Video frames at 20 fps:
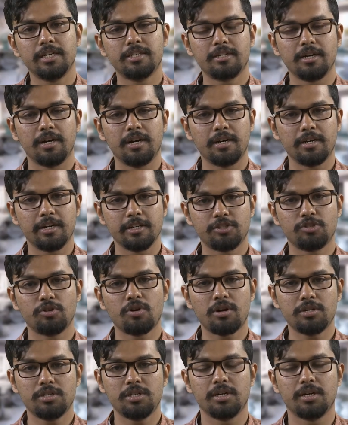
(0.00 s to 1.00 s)
it does
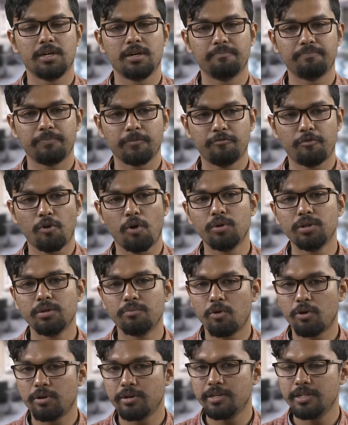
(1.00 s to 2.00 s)
not um, follow
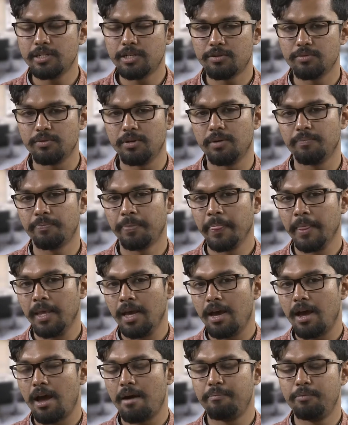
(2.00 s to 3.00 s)
the modernist
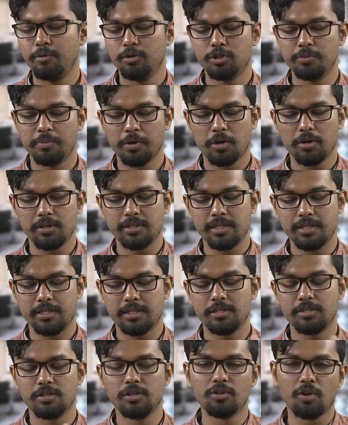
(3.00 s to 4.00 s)
approach because
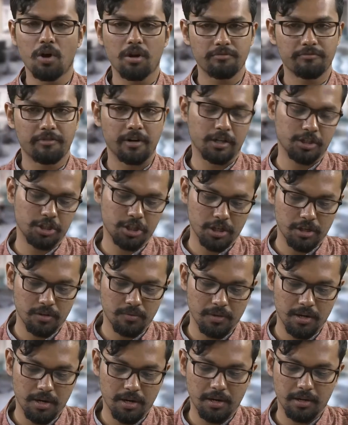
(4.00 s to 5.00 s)
this is the
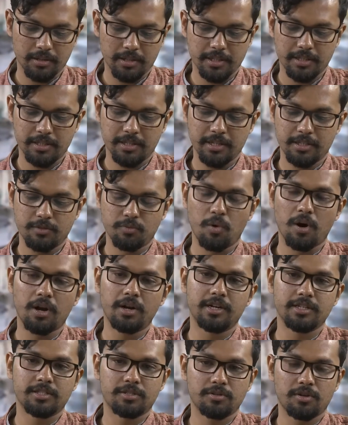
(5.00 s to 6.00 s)
non-functional this this
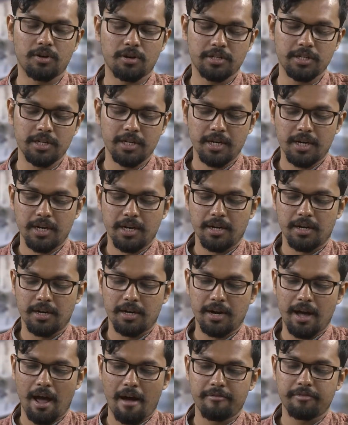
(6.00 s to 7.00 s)
wall does not
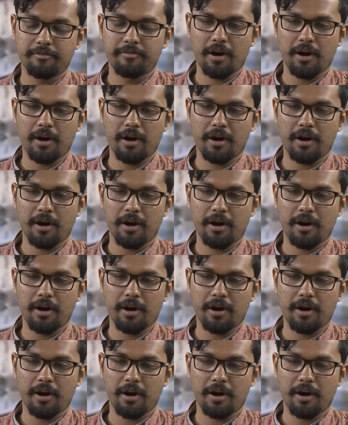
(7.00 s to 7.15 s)
have a